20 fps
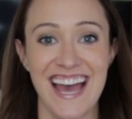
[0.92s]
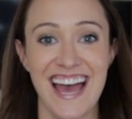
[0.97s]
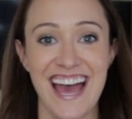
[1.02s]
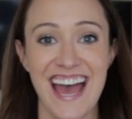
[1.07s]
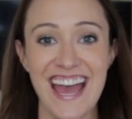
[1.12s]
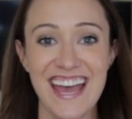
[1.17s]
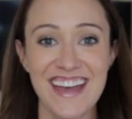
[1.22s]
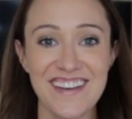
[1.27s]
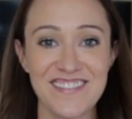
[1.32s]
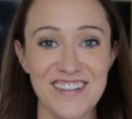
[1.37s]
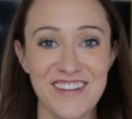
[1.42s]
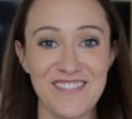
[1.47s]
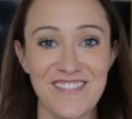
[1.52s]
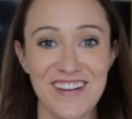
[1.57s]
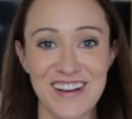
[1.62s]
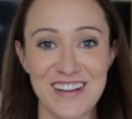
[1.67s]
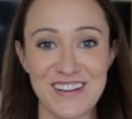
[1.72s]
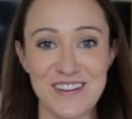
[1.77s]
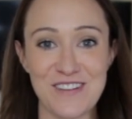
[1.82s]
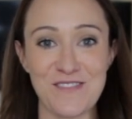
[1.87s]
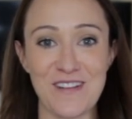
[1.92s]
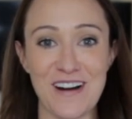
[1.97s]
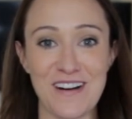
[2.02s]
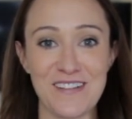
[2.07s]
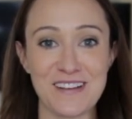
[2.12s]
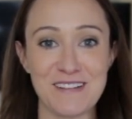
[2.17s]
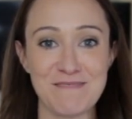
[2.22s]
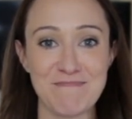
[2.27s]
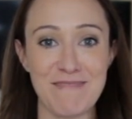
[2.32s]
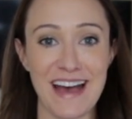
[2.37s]
Hey everyone,
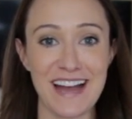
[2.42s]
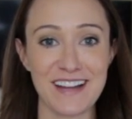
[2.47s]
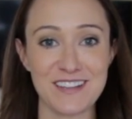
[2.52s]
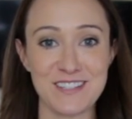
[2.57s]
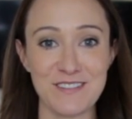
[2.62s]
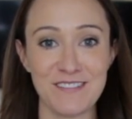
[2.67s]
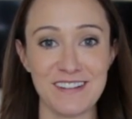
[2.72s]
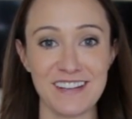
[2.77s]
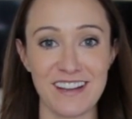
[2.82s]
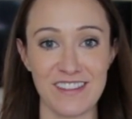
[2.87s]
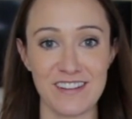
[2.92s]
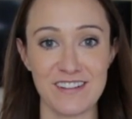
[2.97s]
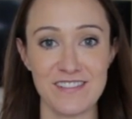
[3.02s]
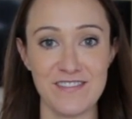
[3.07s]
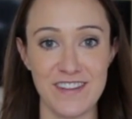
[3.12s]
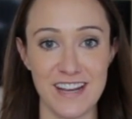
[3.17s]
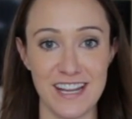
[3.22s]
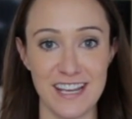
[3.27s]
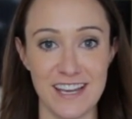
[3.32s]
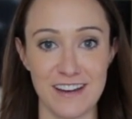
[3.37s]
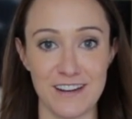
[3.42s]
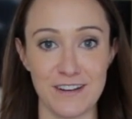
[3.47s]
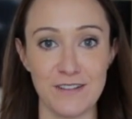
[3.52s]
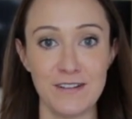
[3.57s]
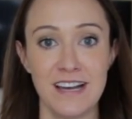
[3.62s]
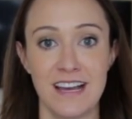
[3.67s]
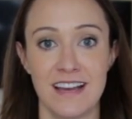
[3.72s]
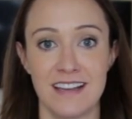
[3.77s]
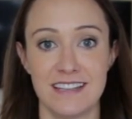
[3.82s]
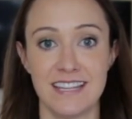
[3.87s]
welcome back to another
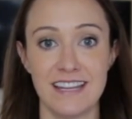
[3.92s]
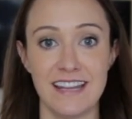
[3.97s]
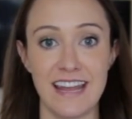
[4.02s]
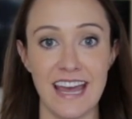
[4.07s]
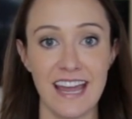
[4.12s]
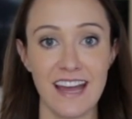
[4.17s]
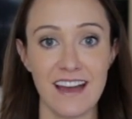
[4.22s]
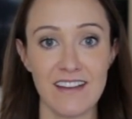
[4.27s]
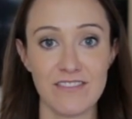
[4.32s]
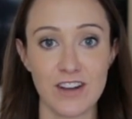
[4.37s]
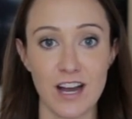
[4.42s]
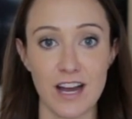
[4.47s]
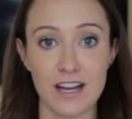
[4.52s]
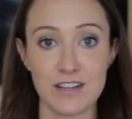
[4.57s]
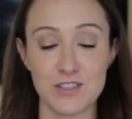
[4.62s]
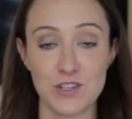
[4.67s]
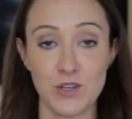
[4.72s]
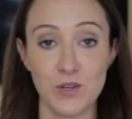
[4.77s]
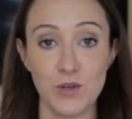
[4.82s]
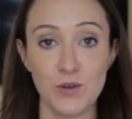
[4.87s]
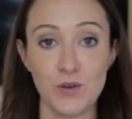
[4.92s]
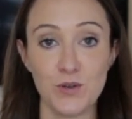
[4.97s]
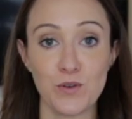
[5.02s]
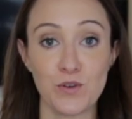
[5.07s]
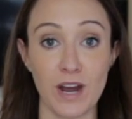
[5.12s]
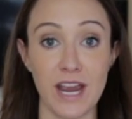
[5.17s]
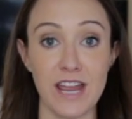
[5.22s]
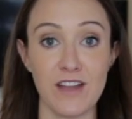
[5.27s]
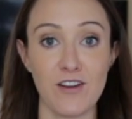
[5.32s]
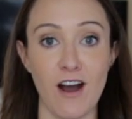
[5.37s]
video. Today I've got two
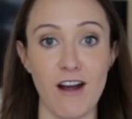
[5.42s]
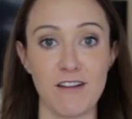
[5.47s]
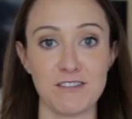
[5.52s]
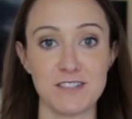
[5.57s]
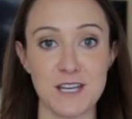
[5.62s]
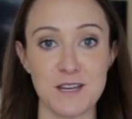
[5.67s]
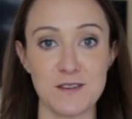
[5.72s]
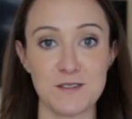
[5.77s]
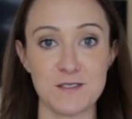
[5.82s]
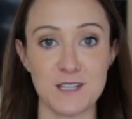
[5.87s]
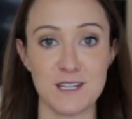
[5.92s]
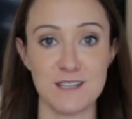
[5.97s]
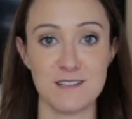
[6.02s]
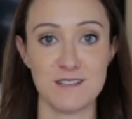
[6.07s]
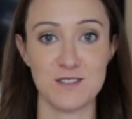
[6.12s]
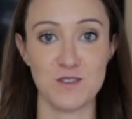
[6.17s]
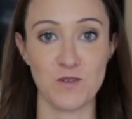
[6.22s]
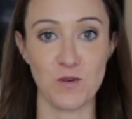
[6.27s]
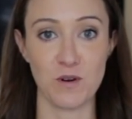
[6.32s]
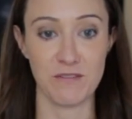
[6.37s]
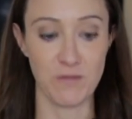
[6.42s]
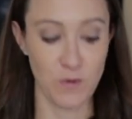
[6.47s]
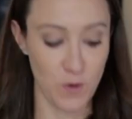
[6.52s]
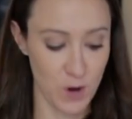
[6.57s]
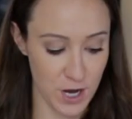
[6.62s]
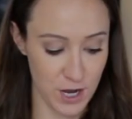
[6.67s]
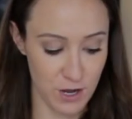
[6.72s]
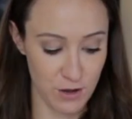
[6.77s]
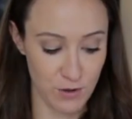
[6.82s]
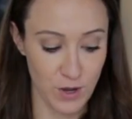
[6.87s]
great cocktails in store
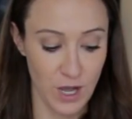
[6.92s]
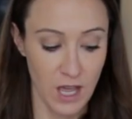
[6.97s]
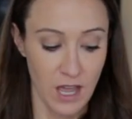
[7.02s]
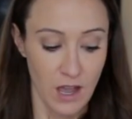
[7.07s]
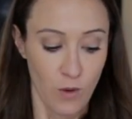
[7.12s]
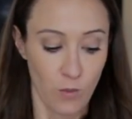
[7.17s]
for you.